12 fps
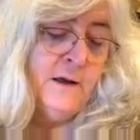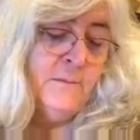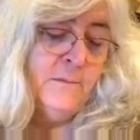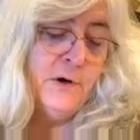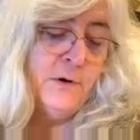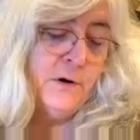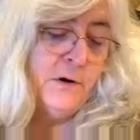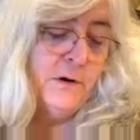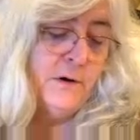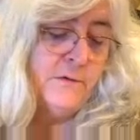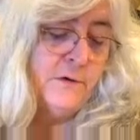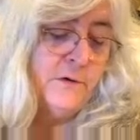miracle
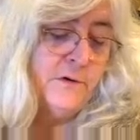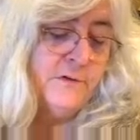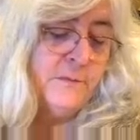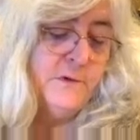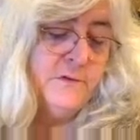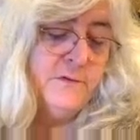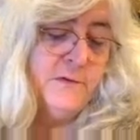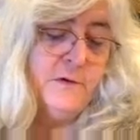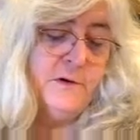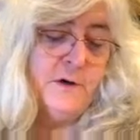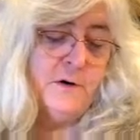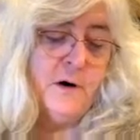of Christmas fill
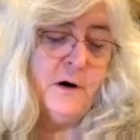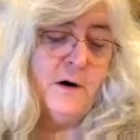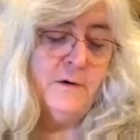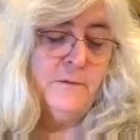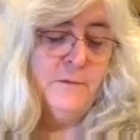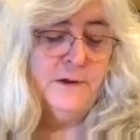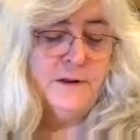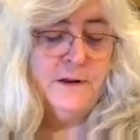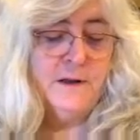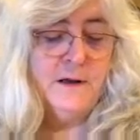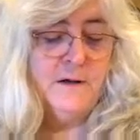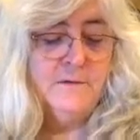your heart with
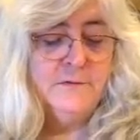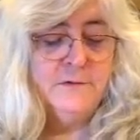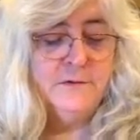love.